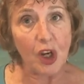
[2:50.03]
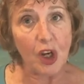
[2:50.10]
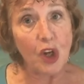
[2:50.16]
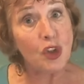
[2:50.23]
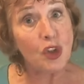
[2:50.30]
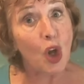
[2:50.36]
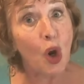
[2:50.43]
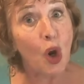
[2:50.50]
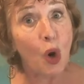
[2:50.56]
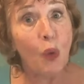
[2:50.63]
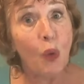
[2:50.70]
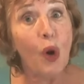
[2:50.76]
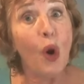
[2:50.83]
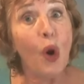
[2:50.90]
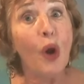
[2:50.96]
So
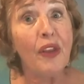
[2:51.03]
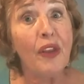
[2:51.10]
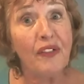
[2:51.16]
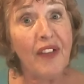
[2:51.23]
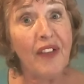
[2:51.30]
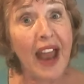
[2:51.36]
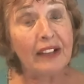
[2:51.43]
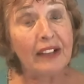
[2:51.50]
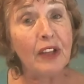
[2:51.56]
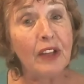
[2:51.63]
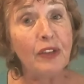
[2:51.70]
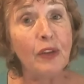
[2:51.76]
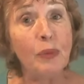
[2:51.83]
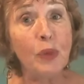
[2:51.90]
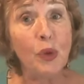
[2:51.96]
the fact that the
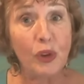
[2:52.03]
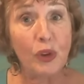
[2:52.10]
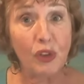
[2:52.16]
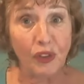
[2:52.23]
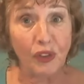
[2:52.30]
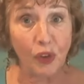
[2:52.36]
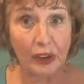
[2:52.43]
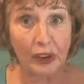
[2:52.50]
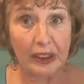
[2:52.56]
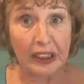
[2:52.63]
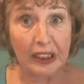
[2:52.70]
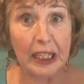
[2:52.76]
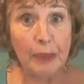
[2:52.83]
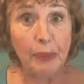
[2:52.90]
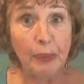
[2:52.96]
moon is full in
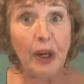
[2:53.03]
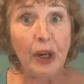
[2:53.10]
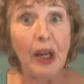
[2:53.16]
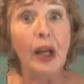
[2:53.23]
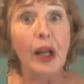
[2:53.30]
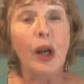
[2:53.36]
Libra,